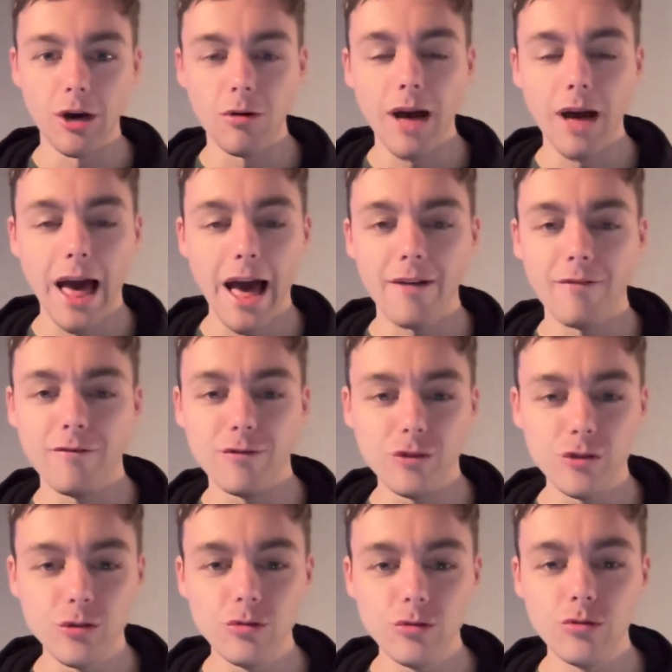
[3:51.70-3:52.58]
have
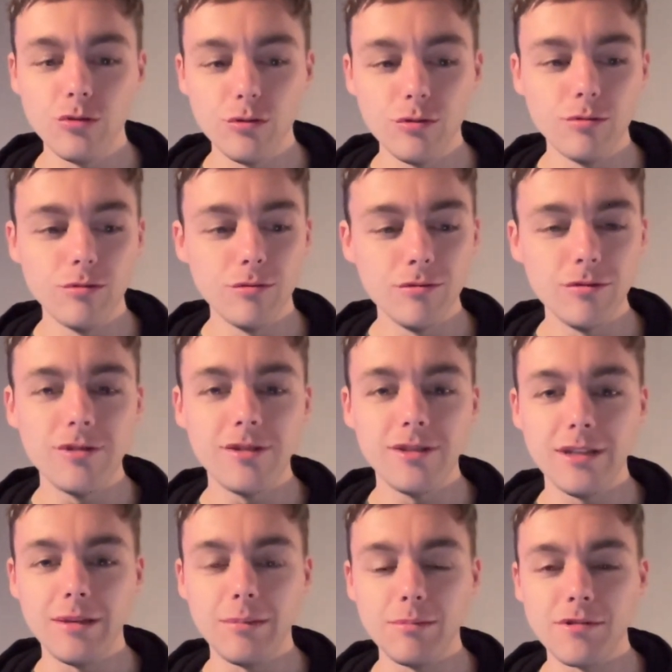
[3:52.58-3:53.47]
two
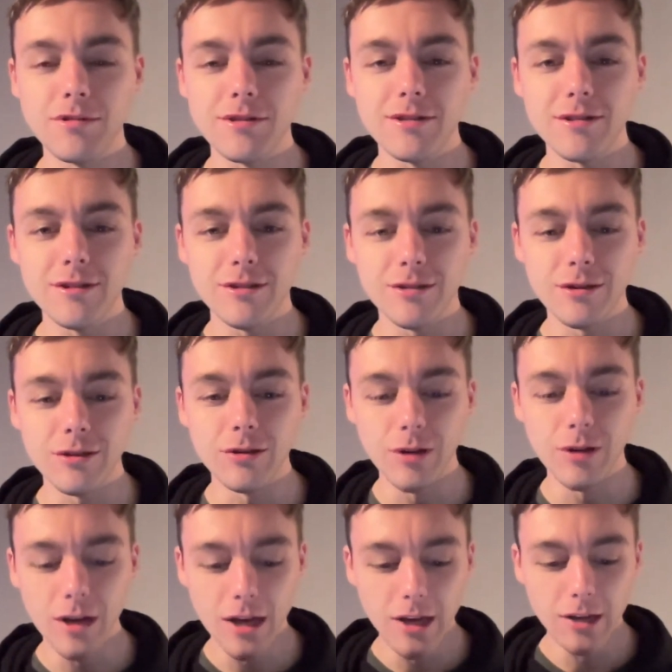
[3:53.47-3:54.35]
teams to
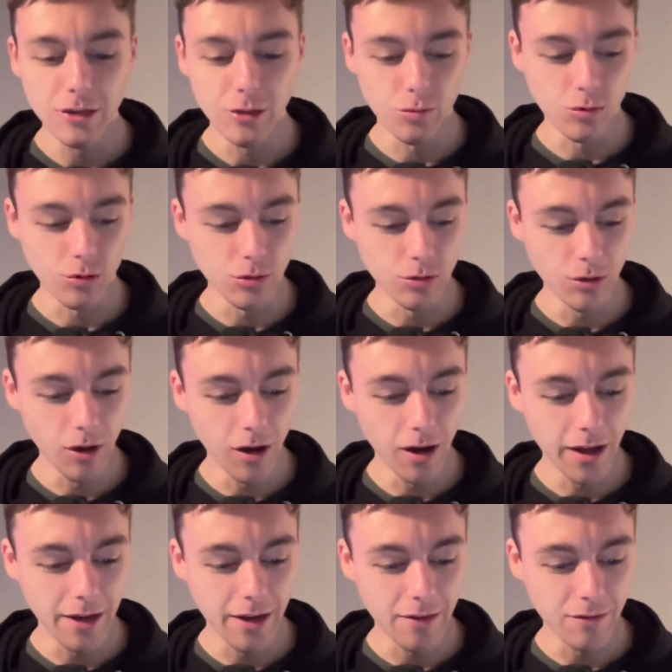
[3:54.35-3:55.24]
root
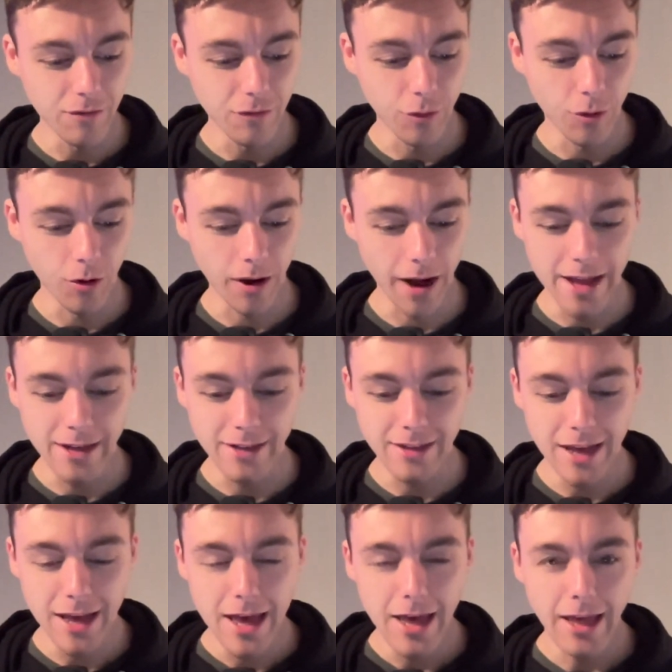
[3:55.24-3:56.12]
on for. And
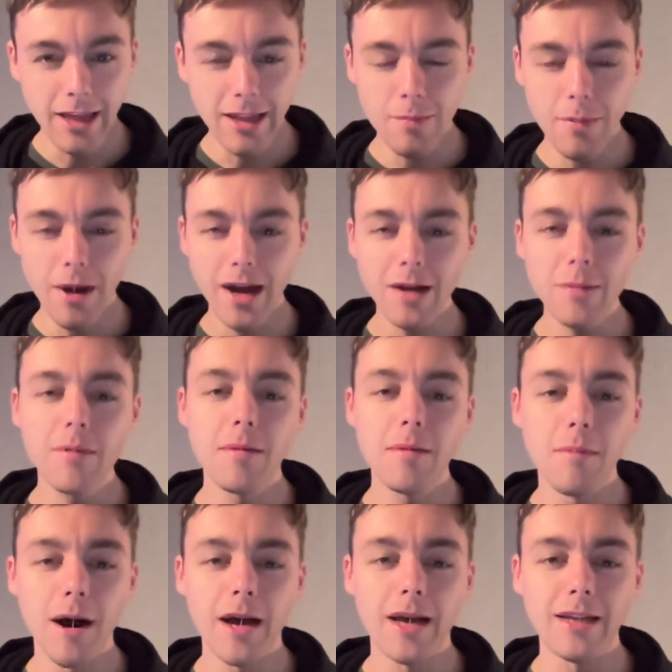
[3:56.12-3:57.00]
in the back of my
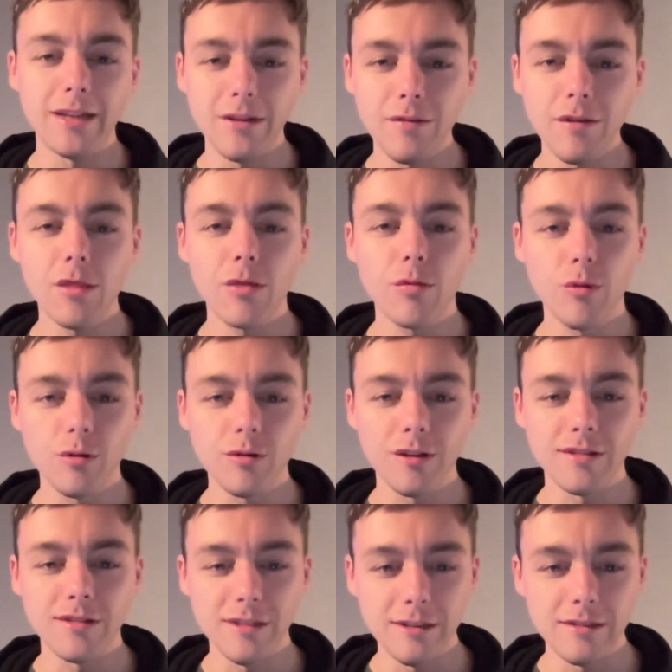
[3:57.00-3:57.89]
mind, even throughout the
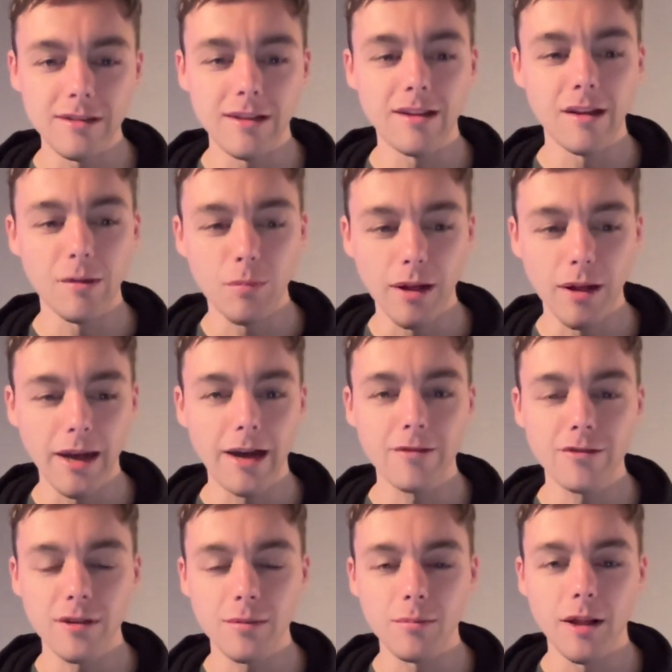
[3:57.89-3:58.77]
season in the
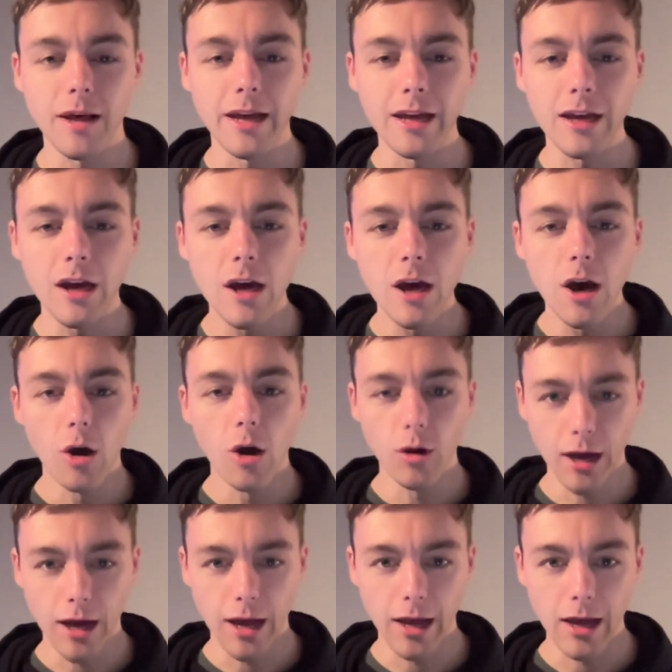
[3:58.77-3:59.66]
playoffs, I'm like,
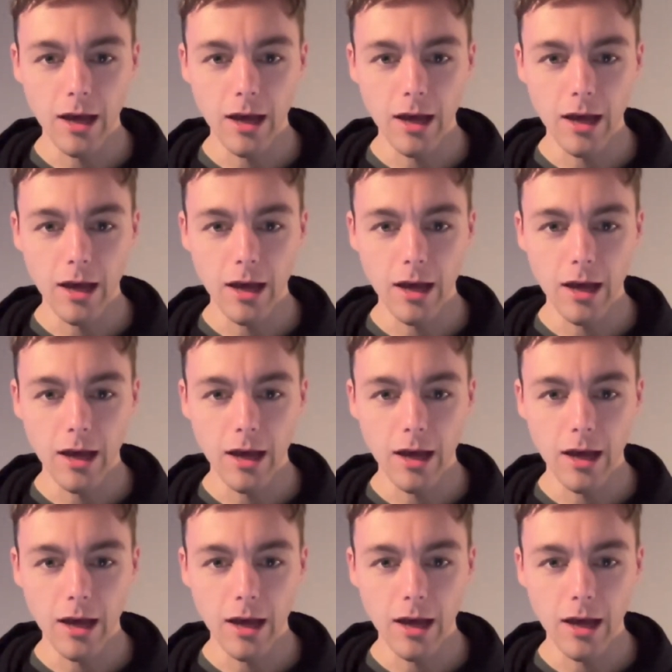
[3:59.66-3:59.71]
okay,